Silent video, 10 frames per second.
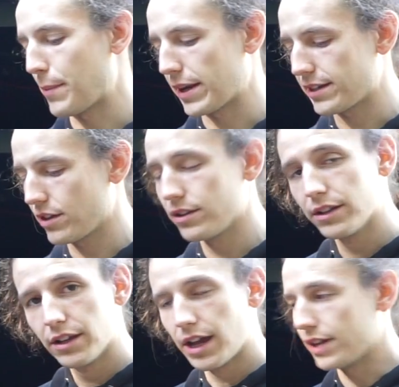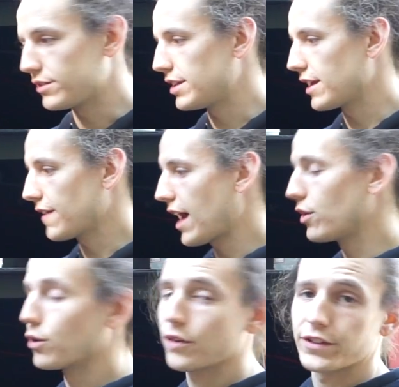bike down, I just take that.
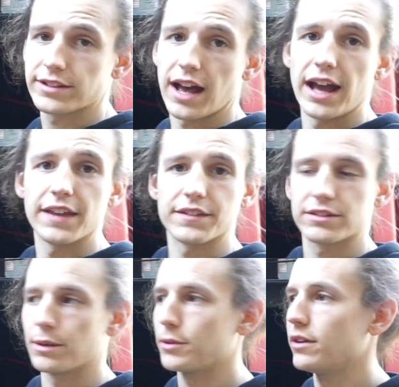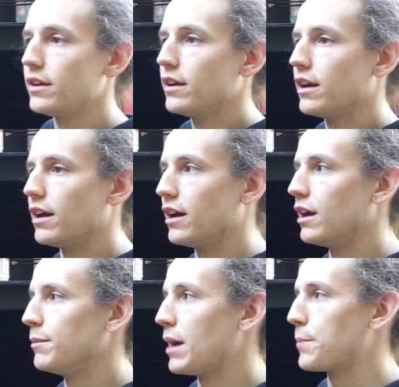Or if it's hot in the summer,
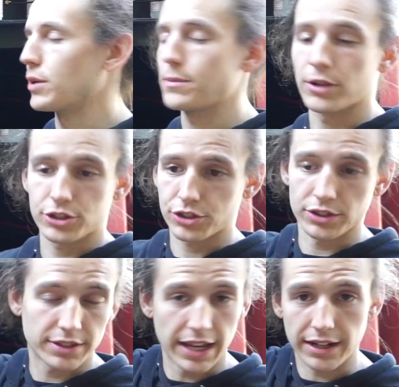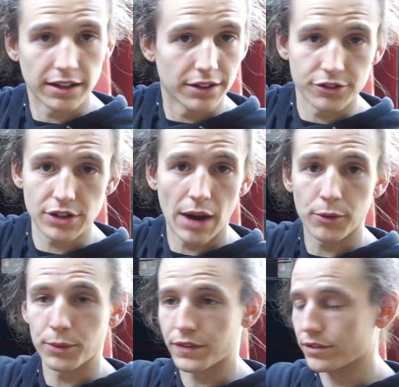um, I pretty much just take a
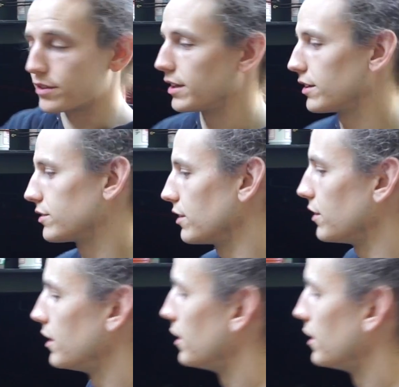shower with this thing. So